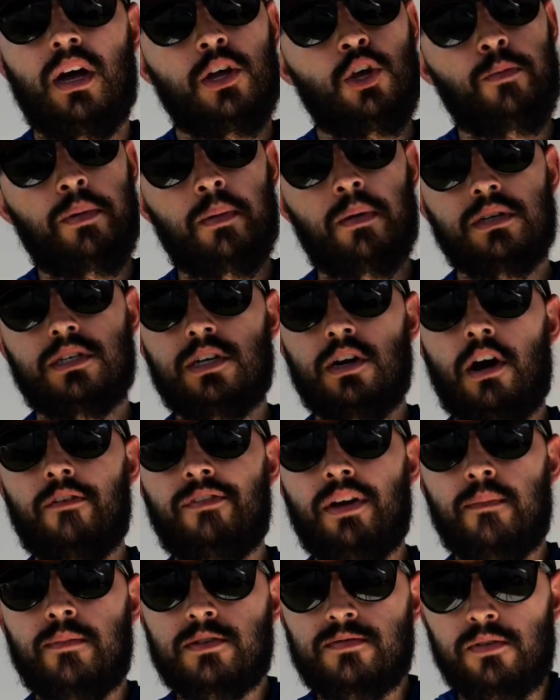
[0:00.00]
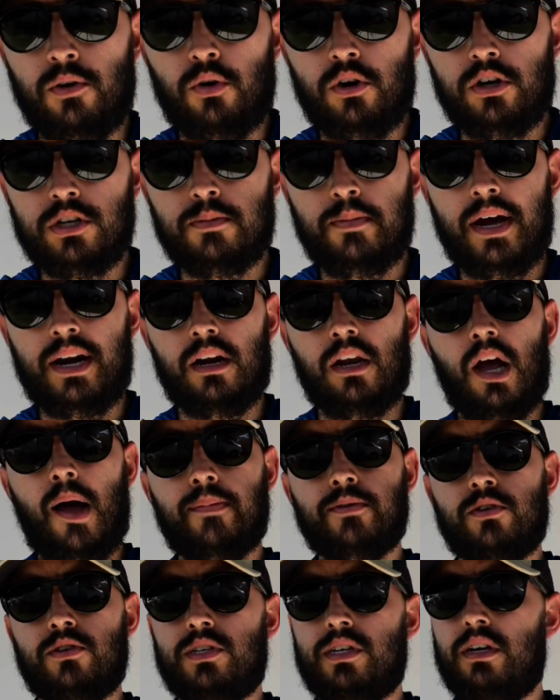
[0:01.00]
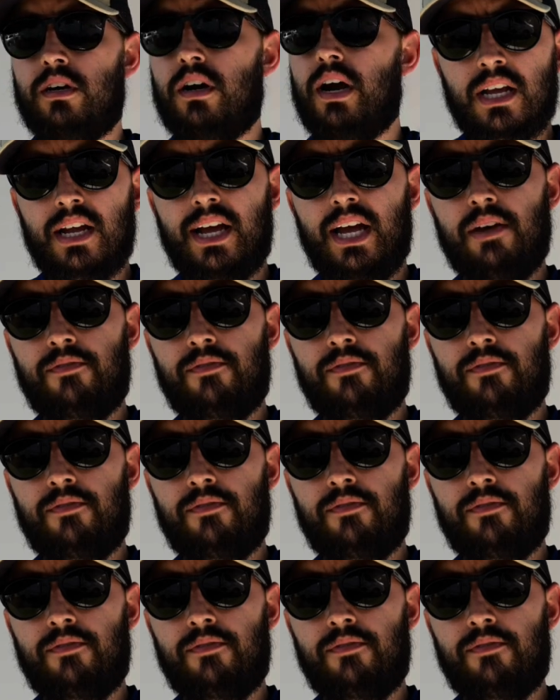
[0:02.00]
you'll be able to see our famous Florida spiny lobsters here.